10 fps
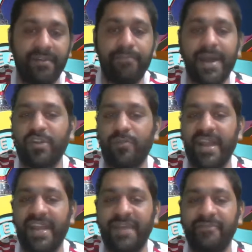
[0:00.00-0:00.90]
Back to
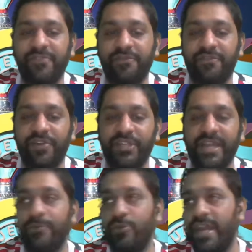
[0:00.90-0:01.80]
back games for the first
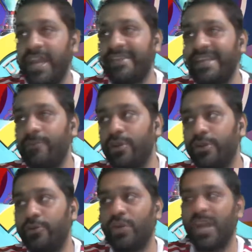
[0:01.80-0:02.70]
time today. Yes, I'm
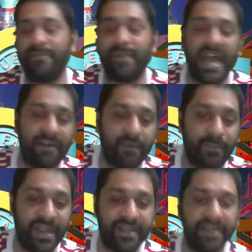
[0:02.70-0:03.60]
doing two games, but I have a
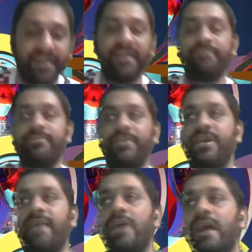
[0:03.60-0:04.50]
break. But
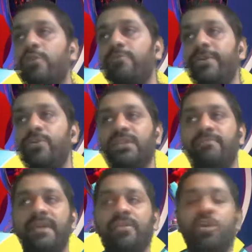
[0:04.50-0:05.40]
I won't be doing the
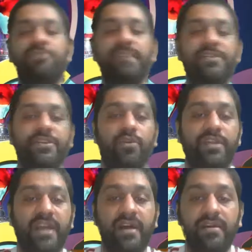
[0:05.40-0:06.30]
North
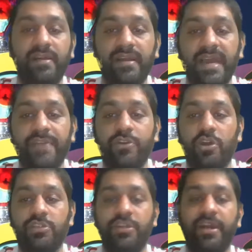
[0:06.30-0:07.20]
Macedonia and the
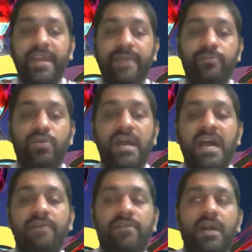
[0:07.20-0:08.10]
Austria games. So I
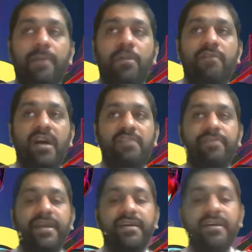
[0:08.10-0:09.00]
have a couple of hours
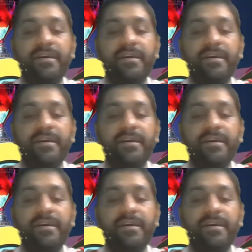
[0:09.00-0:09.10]
break.